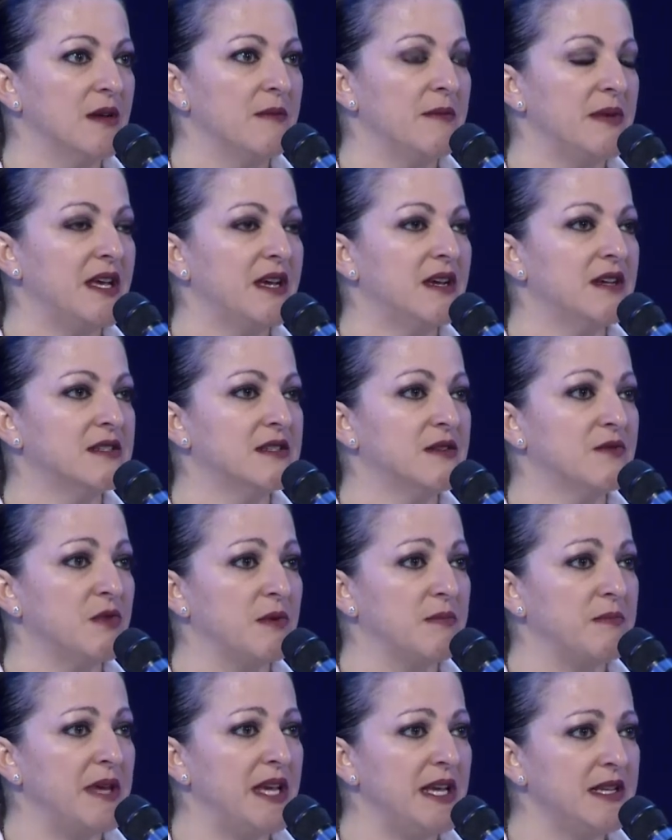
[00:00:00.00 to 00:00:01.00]
because it
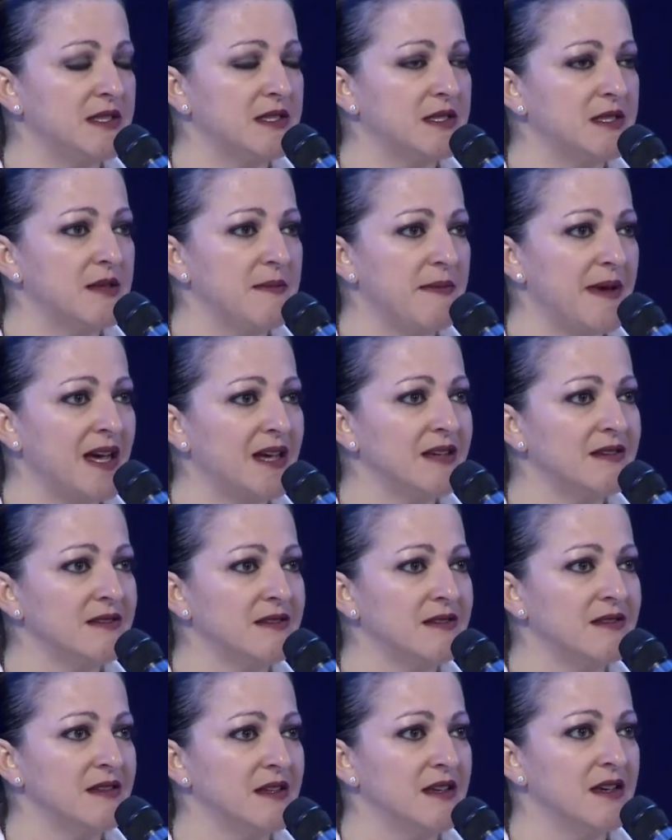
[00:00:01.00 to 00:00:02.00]
repeats the
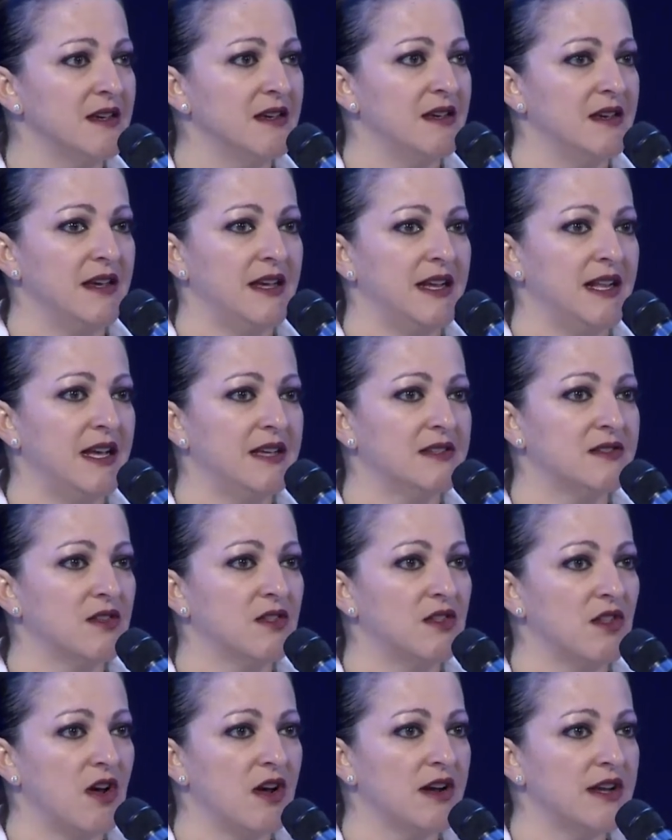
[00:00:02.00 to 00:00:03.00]
best, it has the
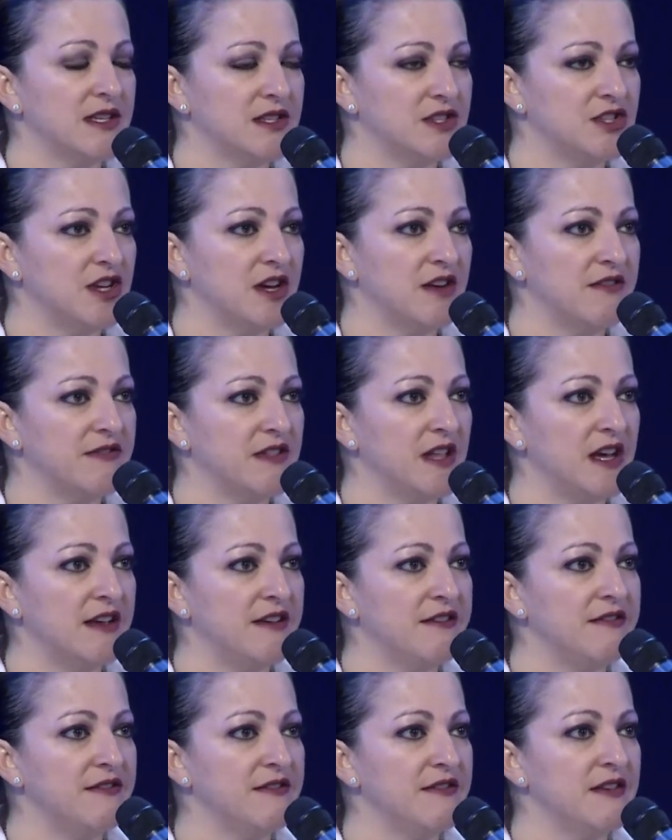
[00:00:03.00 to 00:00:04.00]
longest shelf
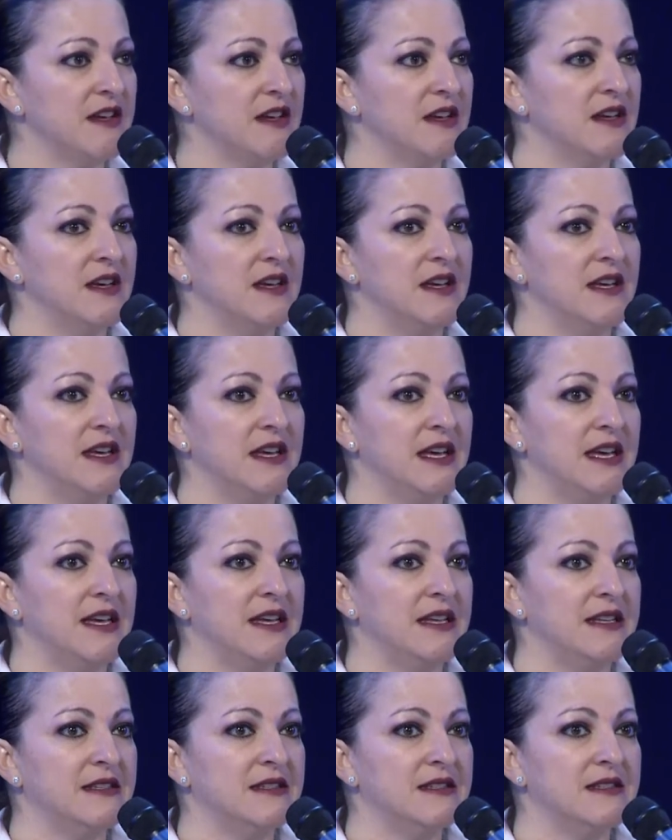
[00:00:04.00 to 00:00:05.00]
life,
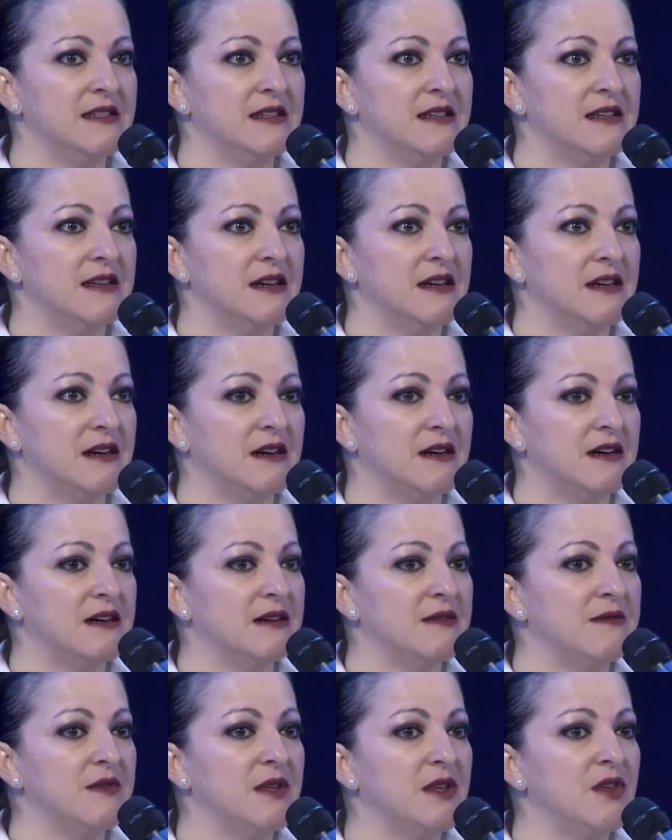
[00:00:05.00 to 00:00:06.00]
and
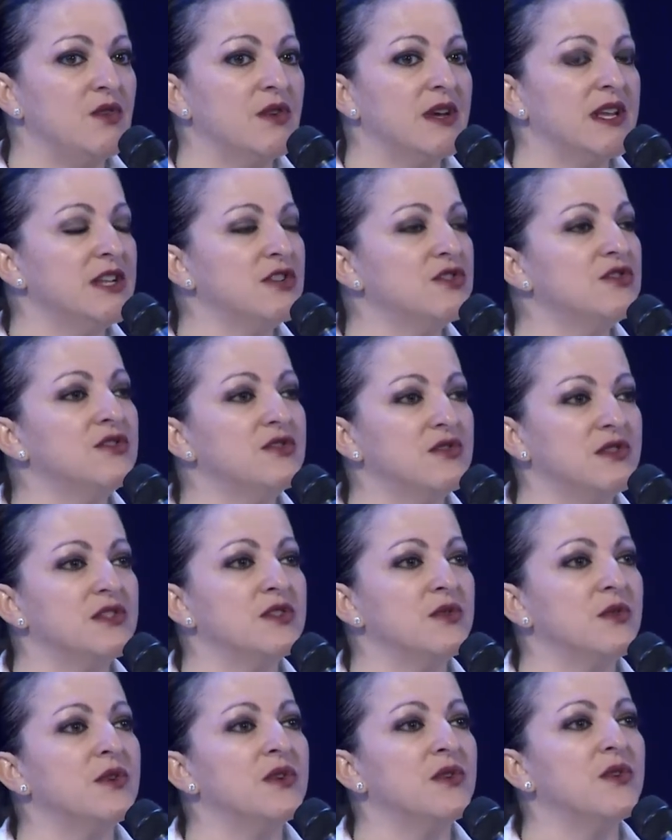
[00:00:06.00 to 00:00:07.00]
you can introduce it
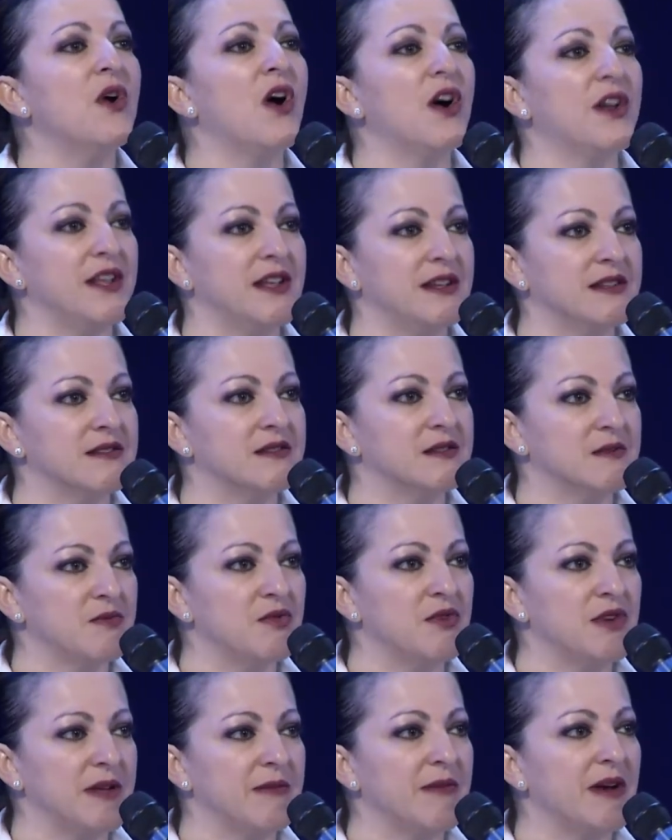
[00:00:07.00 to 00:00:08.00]
to a new audience
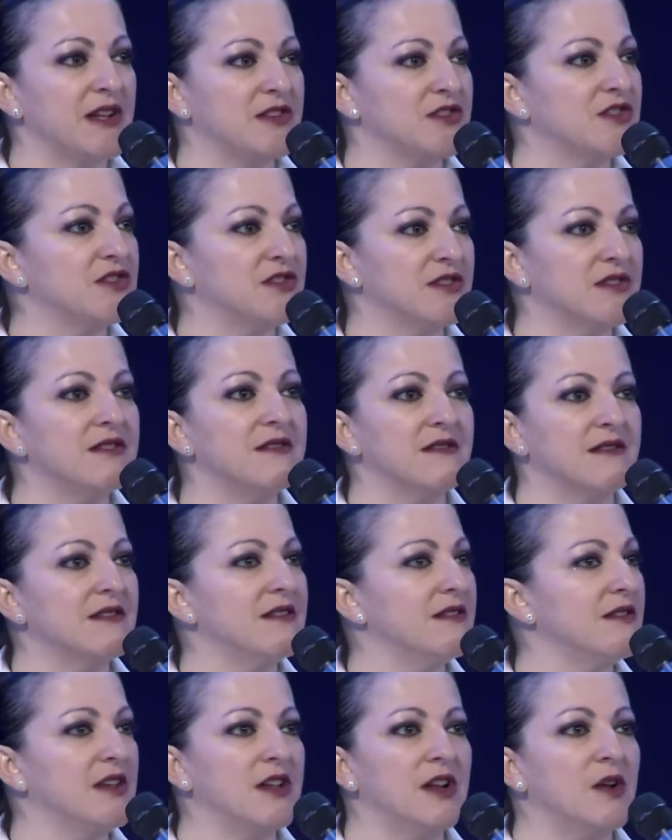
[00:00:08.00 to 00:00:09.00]
pretty much,
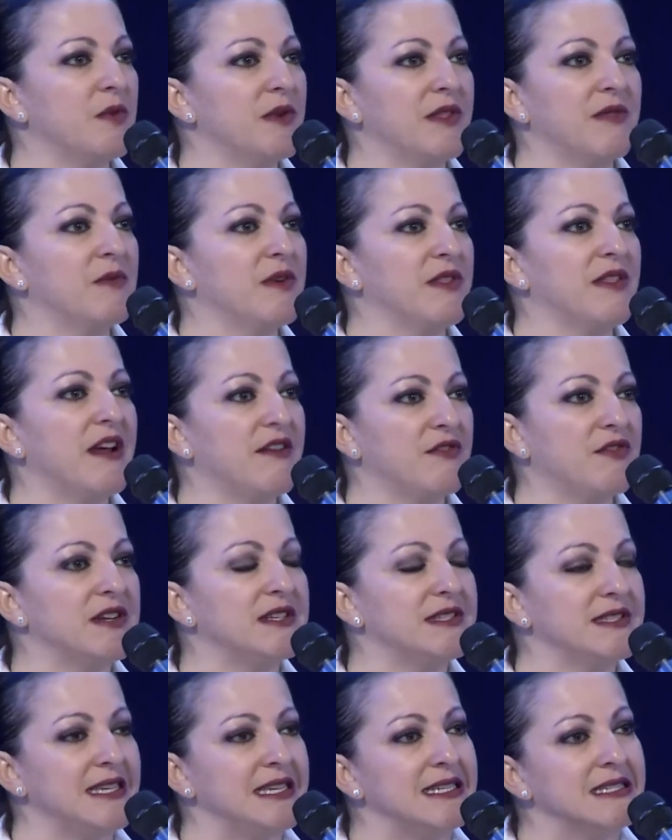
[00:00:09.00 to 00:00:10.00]
you know, with every
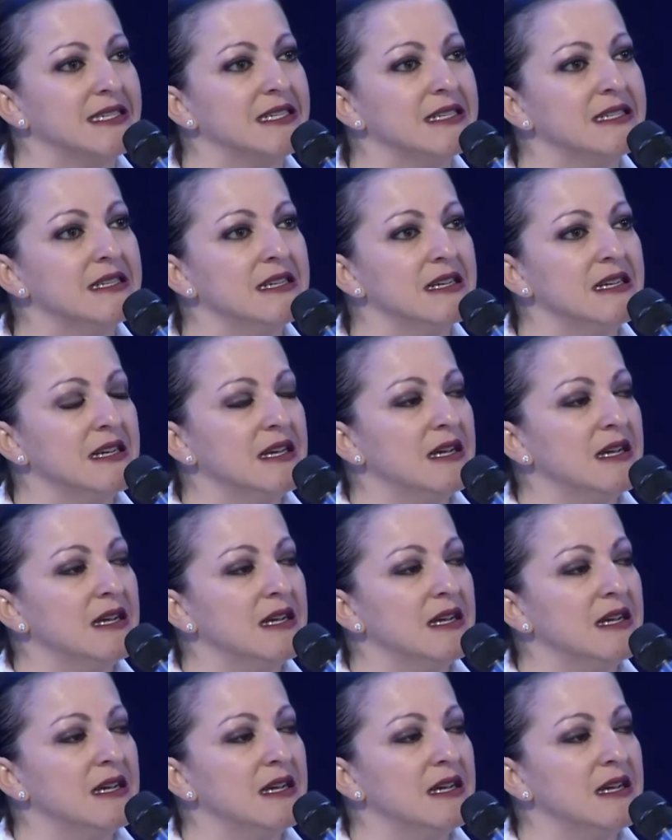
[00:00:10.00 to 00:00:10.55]
season.